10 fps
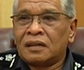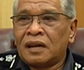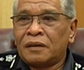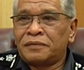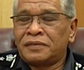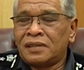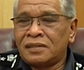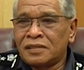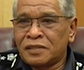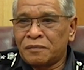Have
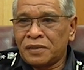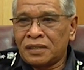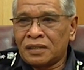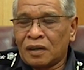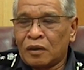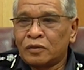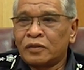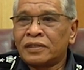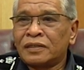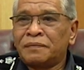teaches me how to
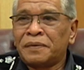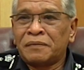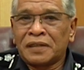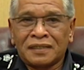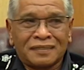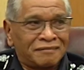serve people.